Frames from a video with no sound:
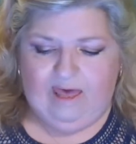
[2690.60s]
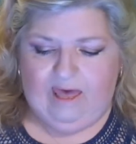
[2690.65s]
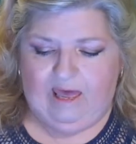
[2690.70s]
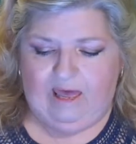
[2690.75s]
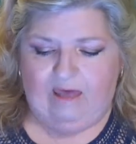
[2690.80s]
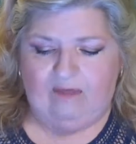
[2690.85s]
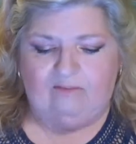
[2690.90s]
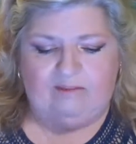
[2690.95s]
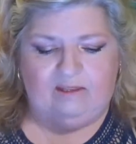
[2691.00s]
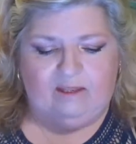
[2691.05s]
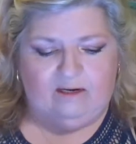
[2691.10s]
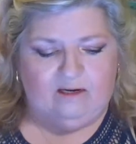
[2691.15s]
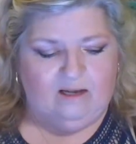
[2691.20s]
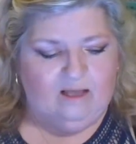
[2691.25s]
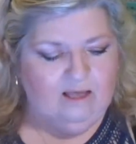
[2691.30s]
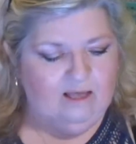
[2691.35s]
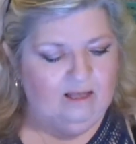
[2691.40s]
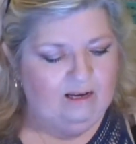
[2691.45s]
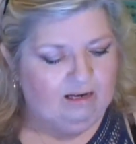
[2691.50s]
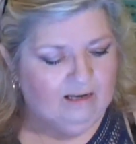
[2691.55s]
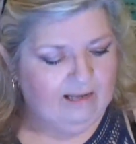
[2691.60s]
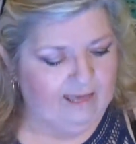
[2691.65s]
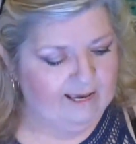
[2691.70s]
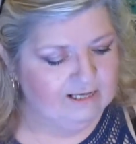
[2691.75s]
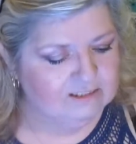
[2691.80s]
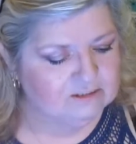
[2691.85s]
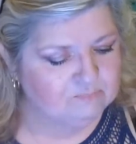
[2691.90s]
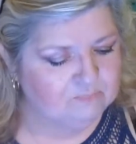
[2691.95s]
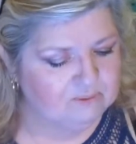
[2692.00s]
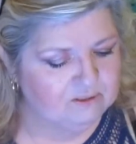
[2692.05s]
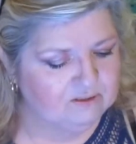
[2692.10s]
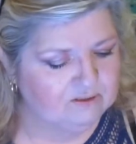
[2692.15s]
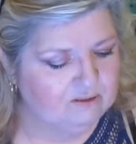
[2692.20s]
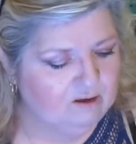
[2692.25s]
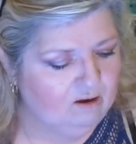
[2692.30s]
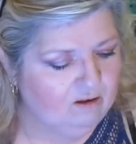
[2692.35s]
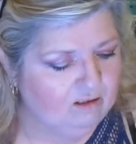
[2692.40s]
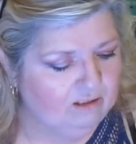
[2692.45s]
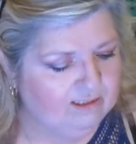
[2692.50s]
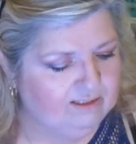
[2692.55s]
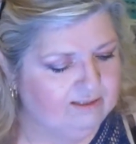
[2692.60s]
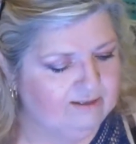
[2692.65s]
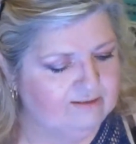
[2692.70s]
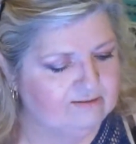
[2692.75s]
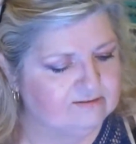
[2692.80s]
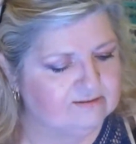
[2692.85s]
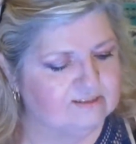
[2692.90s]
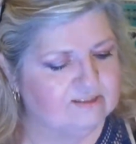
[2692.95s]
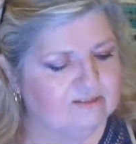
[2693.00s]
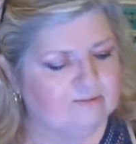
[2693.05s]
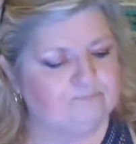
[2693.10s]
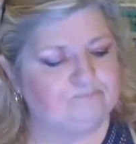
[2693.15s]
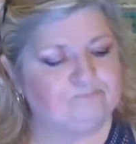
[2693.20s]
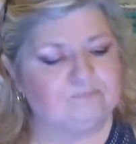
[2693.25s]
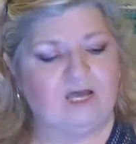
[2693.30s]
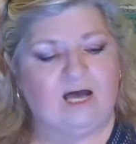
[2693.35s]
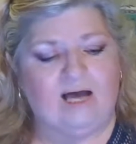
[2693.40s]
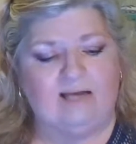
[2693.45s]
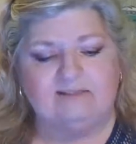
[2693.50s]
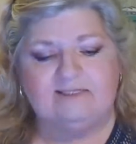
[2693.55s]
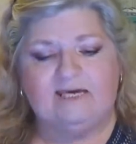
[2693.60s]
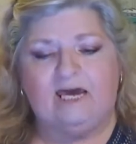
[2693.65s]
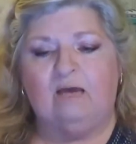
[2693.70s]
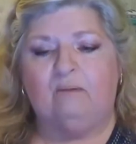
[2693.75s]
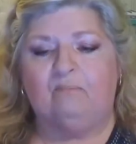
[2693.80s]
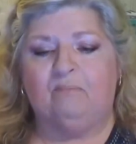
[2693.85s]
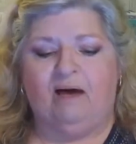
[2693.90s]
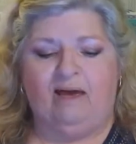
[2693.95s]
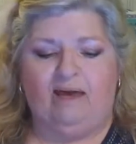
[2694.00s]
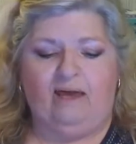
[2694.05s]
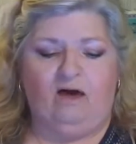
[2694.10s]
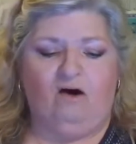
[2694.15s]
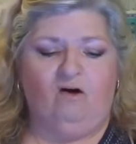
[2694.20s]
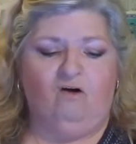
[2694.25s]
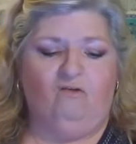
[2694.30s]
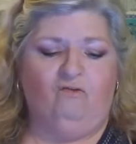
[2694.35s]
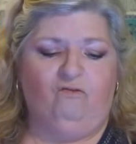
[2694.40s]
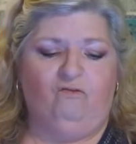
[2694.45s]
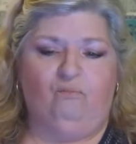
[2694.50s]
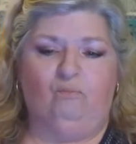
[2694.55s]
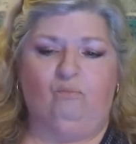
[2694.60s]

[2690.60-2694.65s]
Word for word: And then last but not least, I take my e.l.f.